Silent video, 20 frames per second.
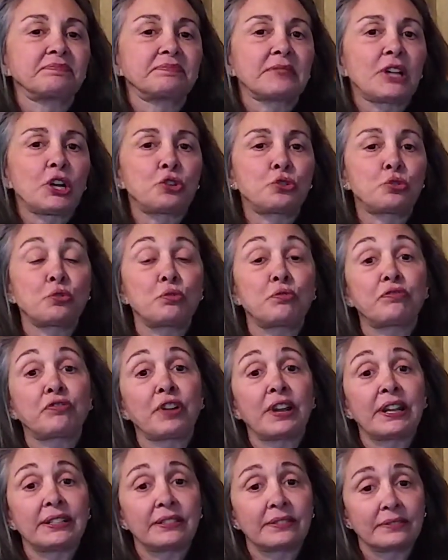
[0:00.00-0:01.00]
A true
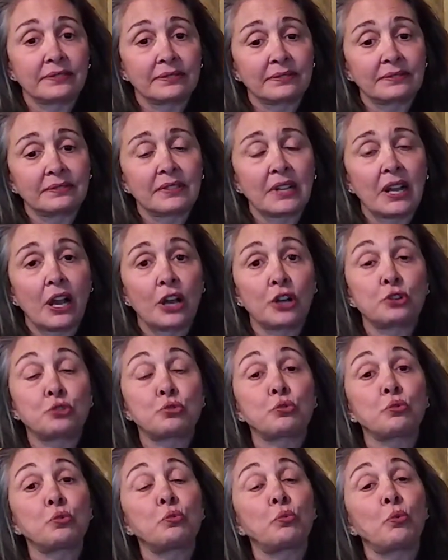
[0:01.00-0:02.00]
friend, a
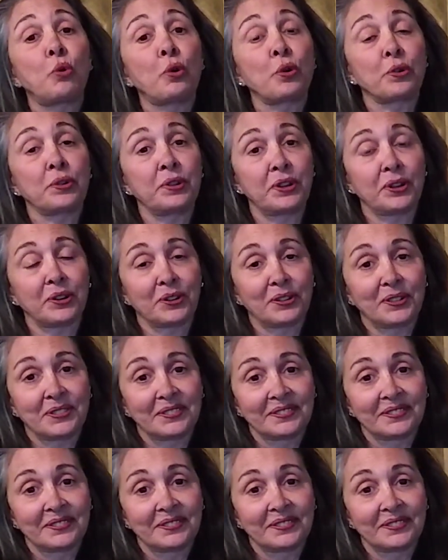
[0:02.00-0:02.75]
true warrior.